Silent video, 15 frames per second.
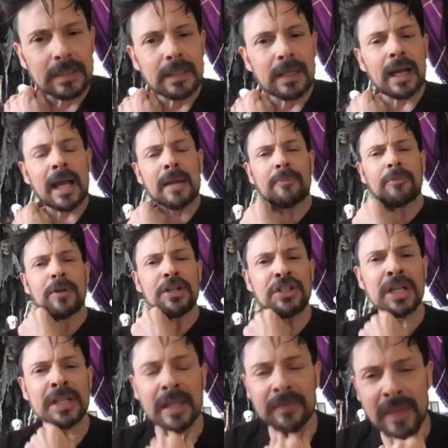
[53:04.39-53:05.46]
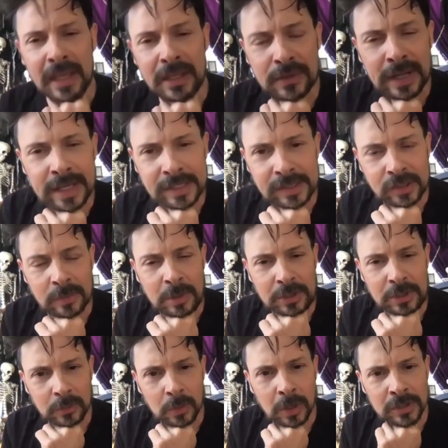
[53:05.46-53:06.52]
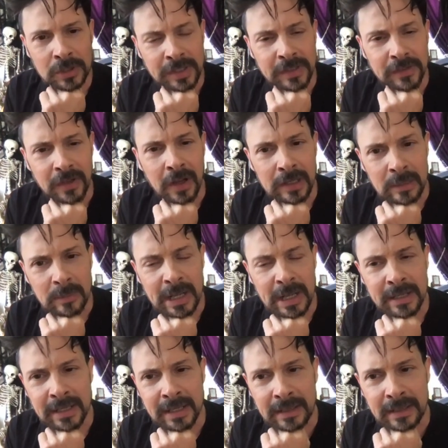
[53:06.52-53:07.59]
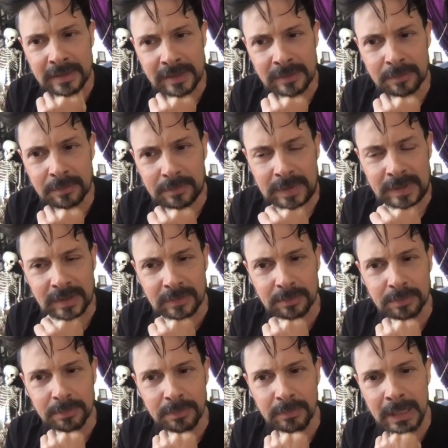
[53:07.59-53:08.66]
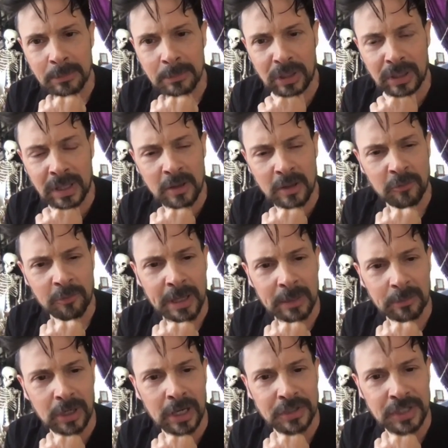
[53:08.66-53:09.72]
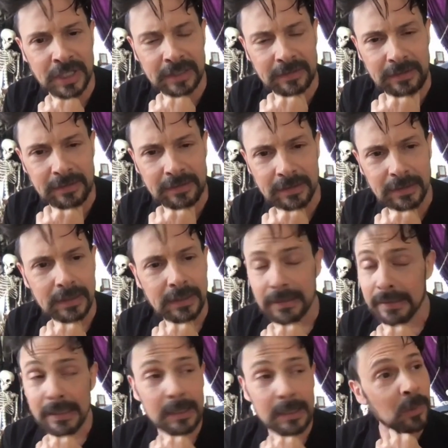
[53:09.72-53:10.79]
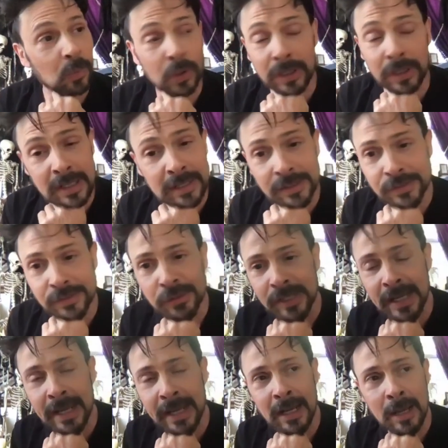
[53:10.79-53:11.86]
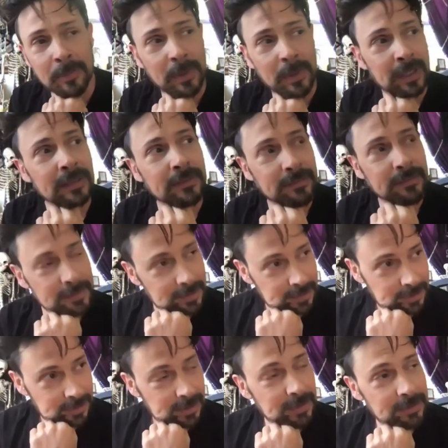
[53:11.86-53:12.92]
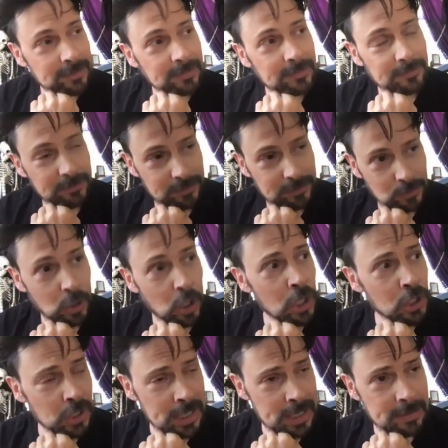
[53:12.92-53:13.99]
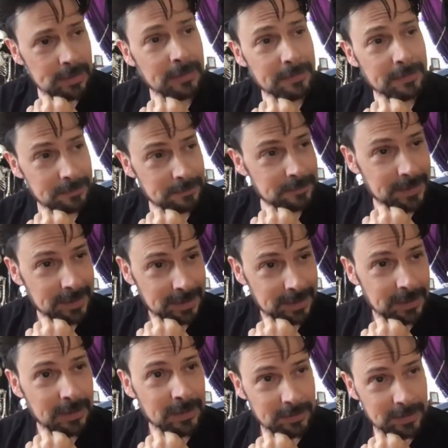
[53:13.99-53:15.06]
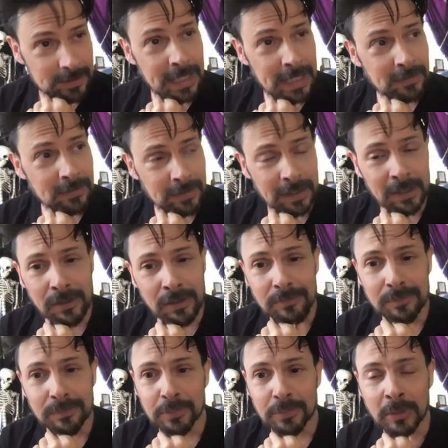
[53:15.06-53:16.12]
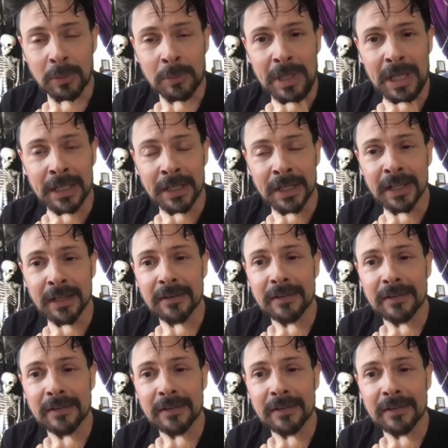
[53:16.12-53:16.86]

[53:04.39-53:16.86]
I appreciate that. Thank you guys so much for watching and talking about it. It's a labor of love pet project, and I'll be working on it as soon as I hang up. I gotta do laundry and eat, and then I'll probably be editing.